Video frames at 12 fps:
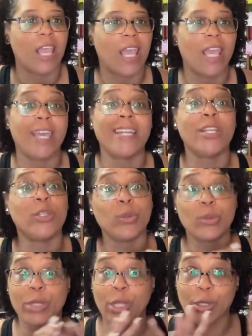And you
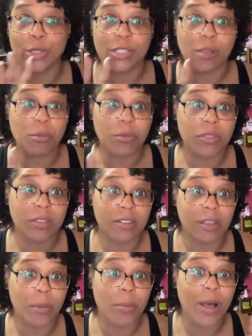will learn some
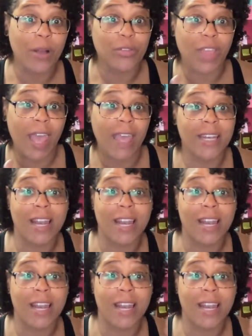some about that,